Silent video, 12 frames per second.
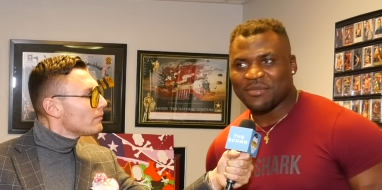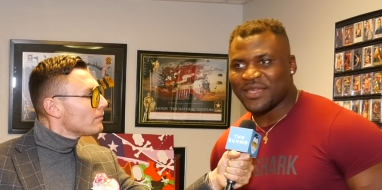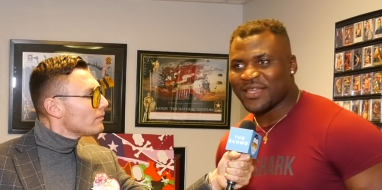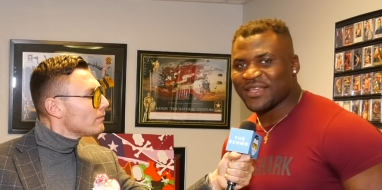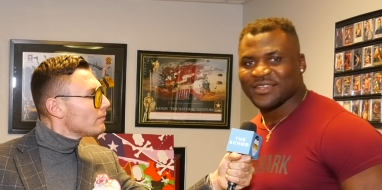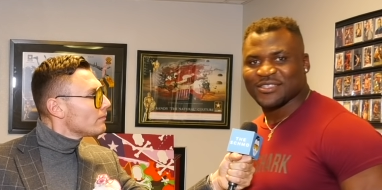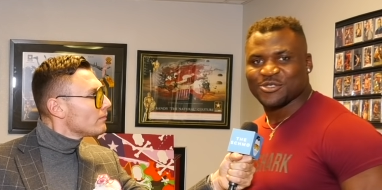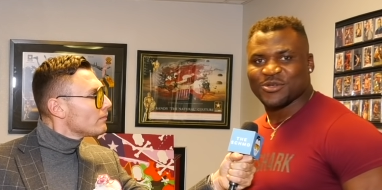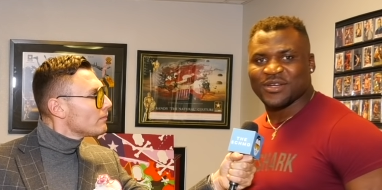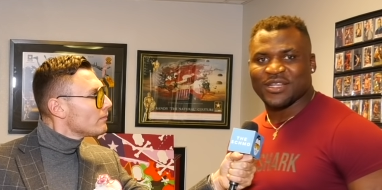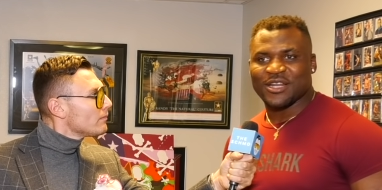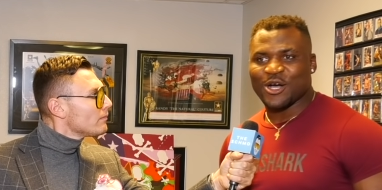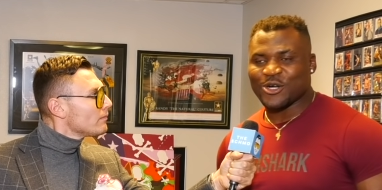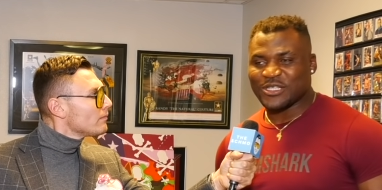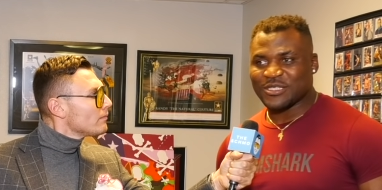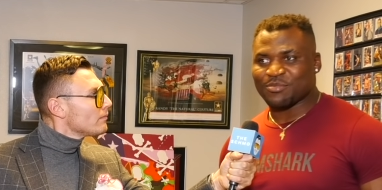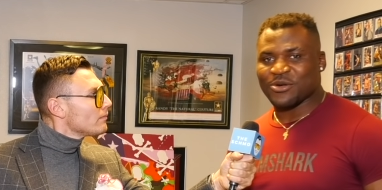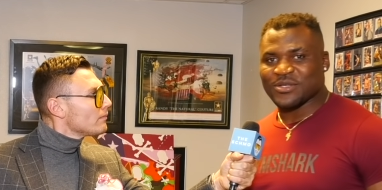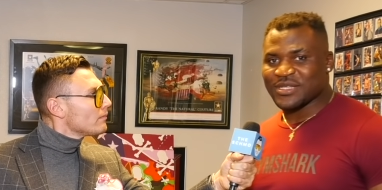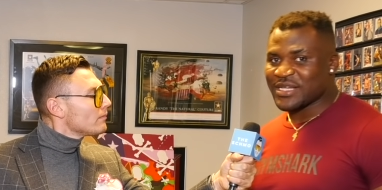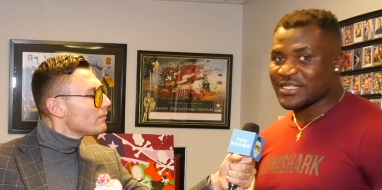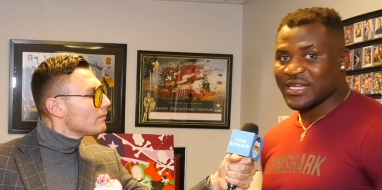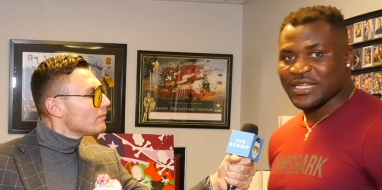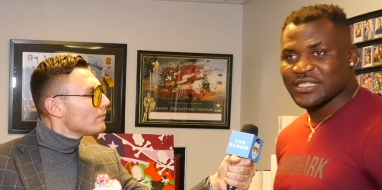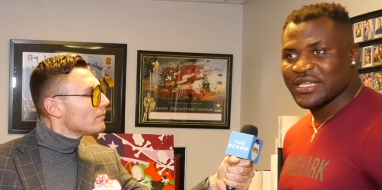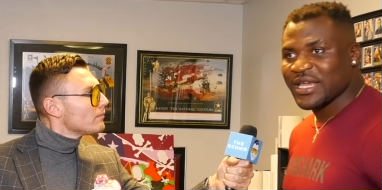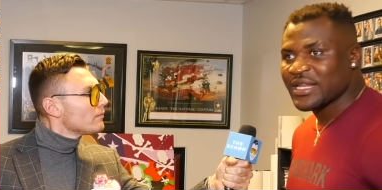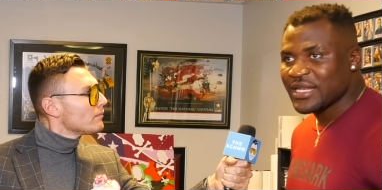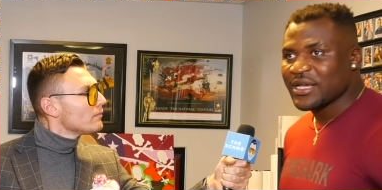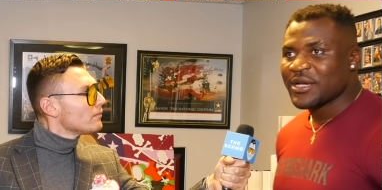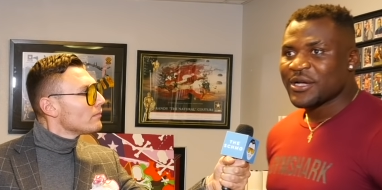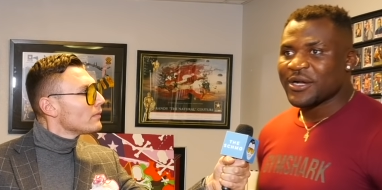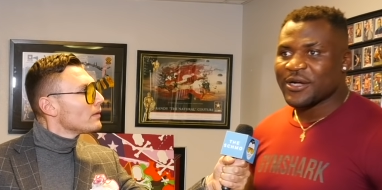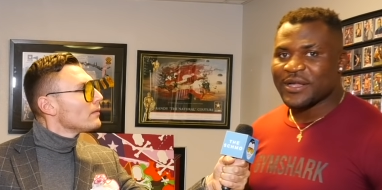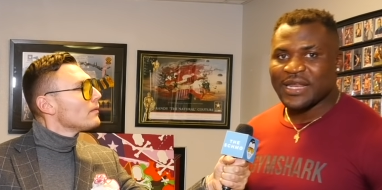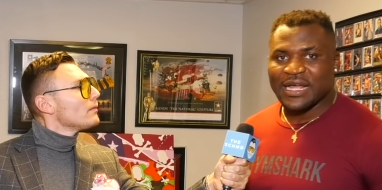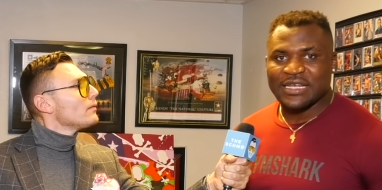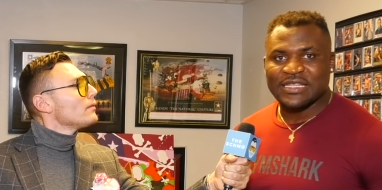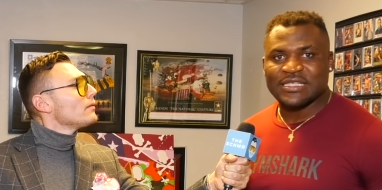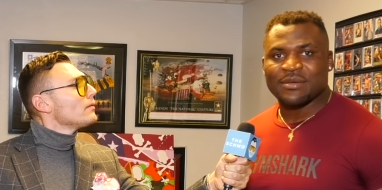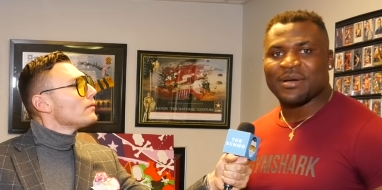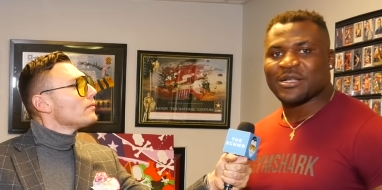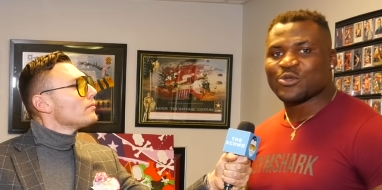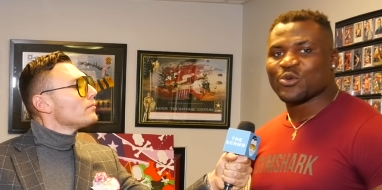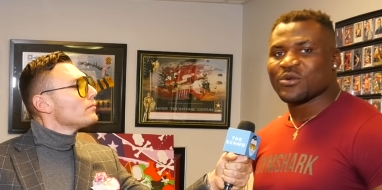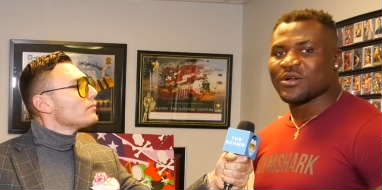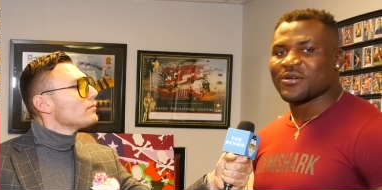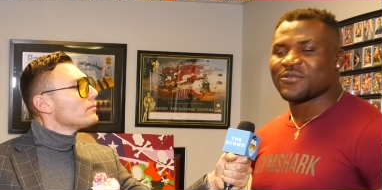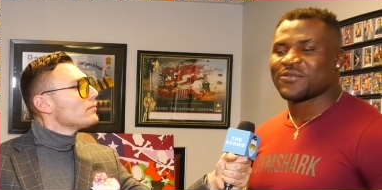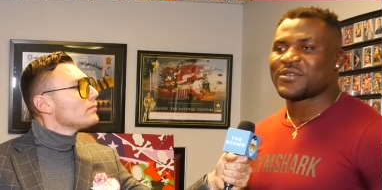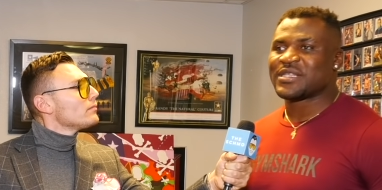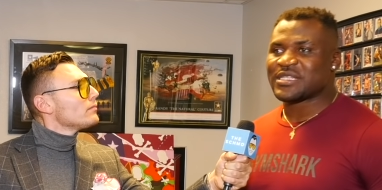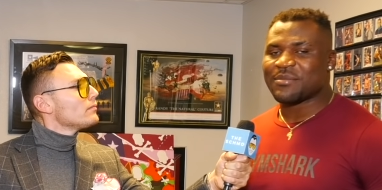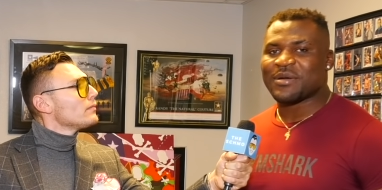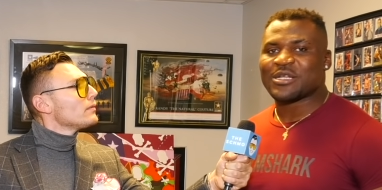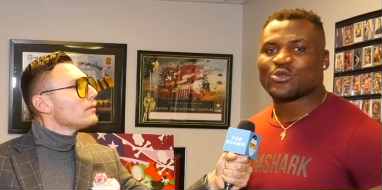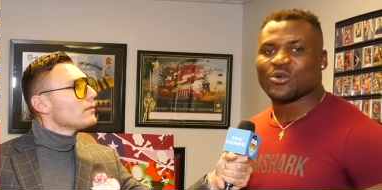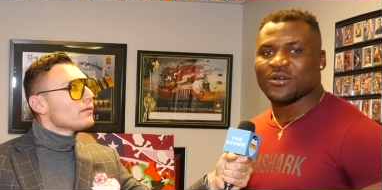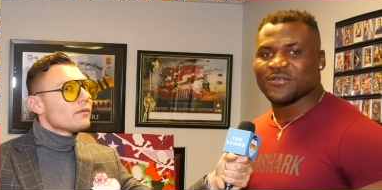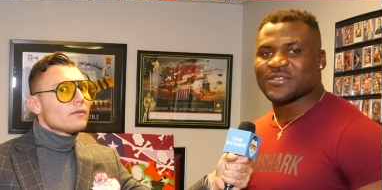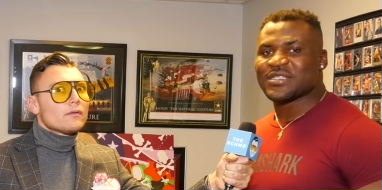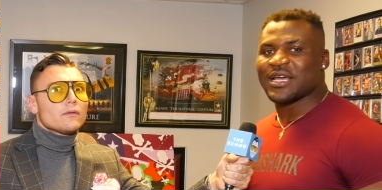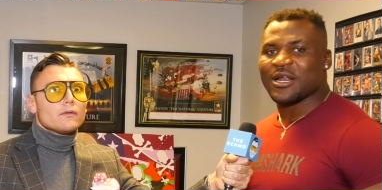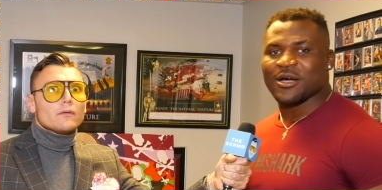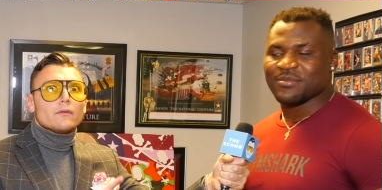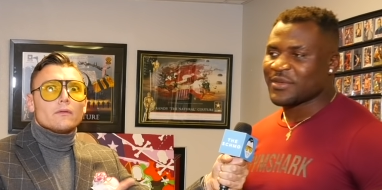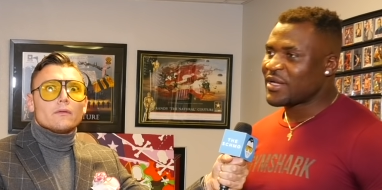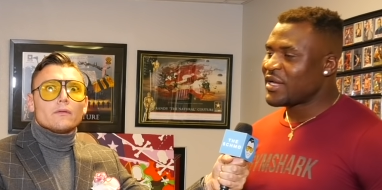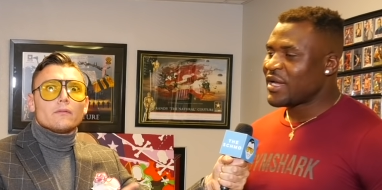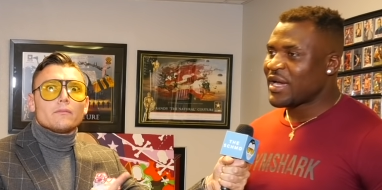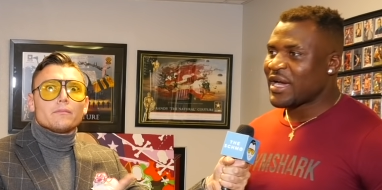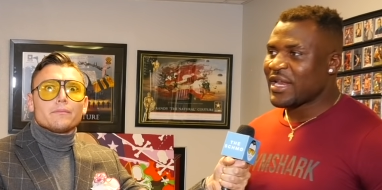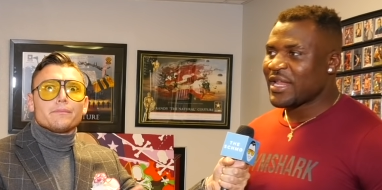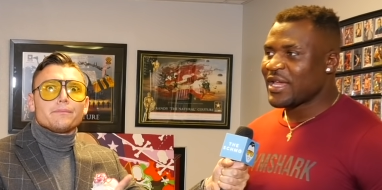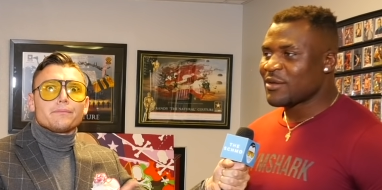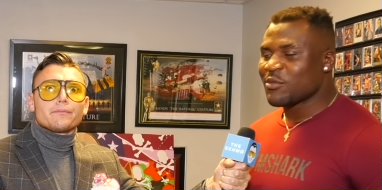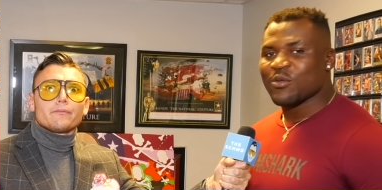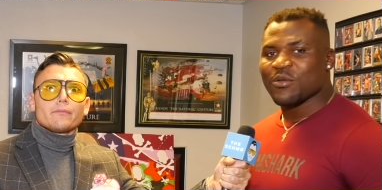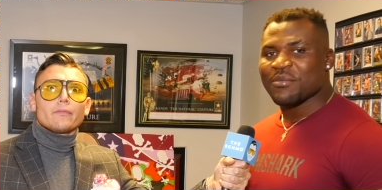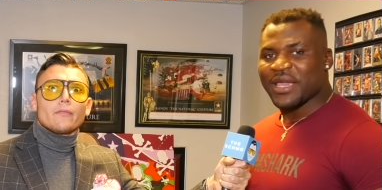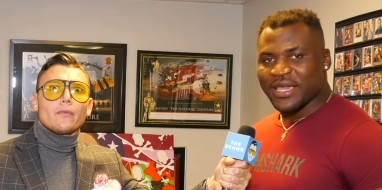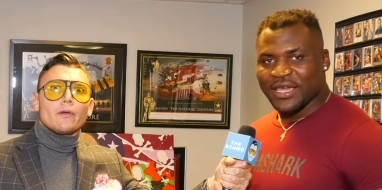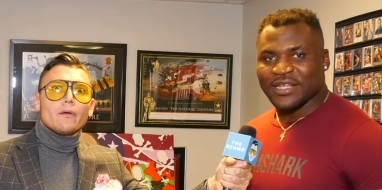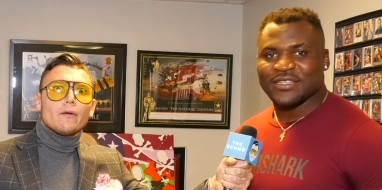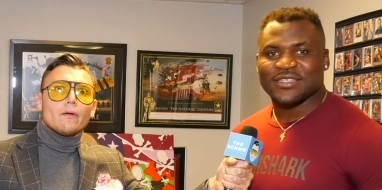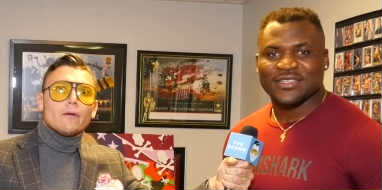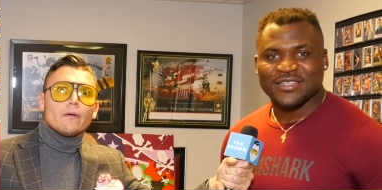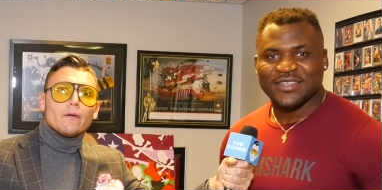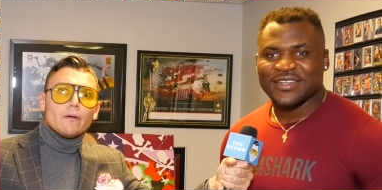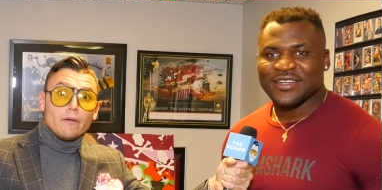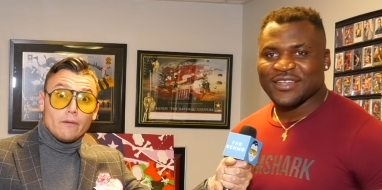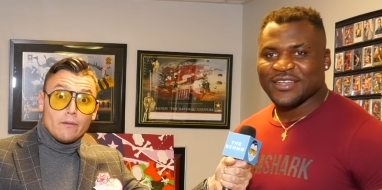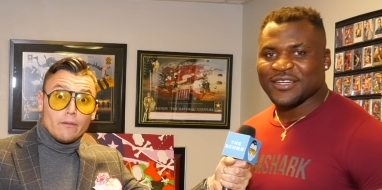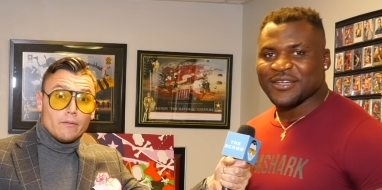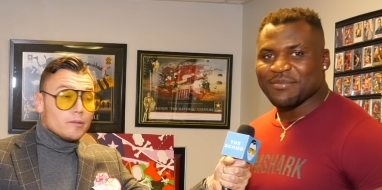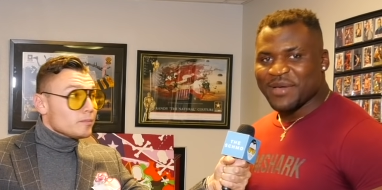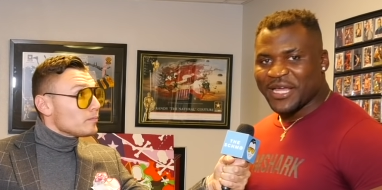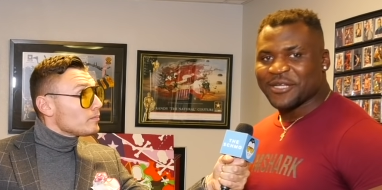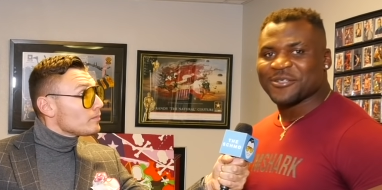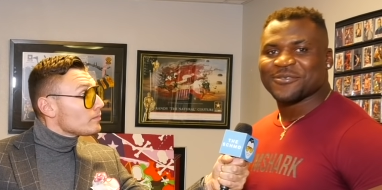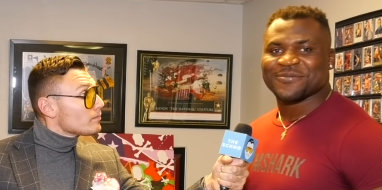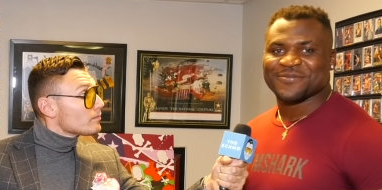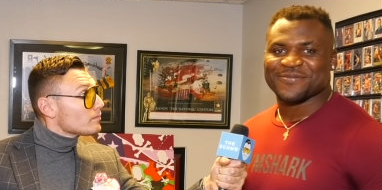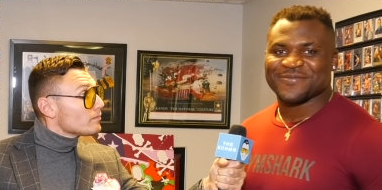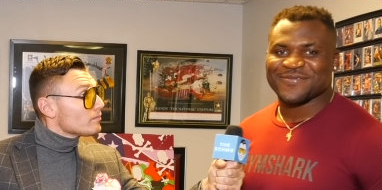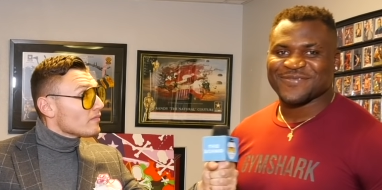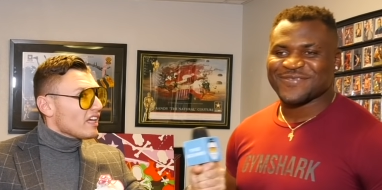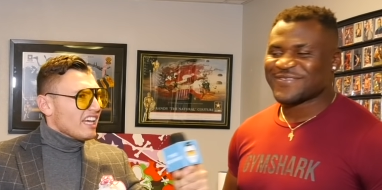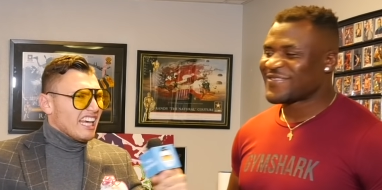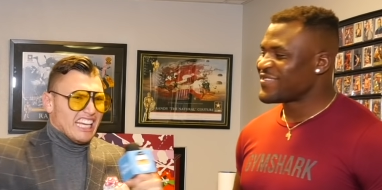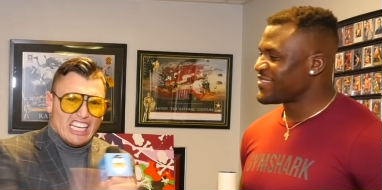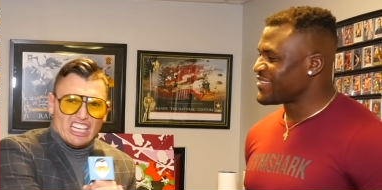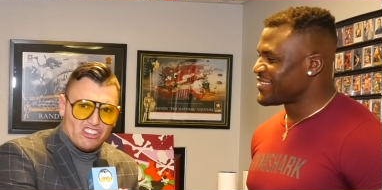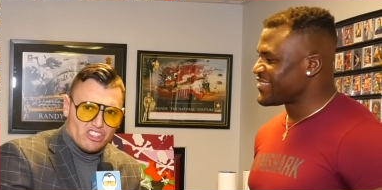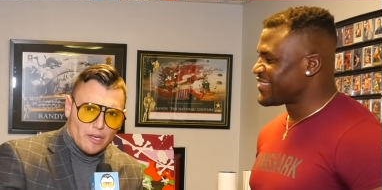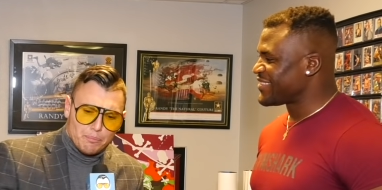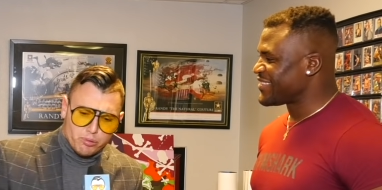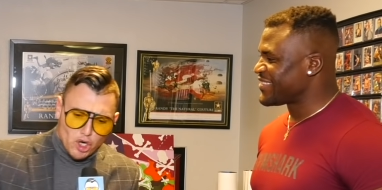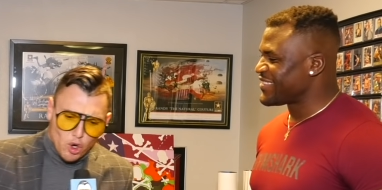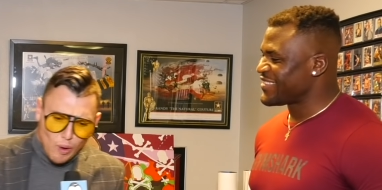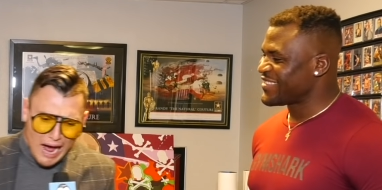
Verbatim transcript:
Speaker 1: me during all this process. Let's get uh, that December twelfth set up,
Speaker 2: and
Speaker 1: then we will make it uh, better.
Speaker 2: He's the pro,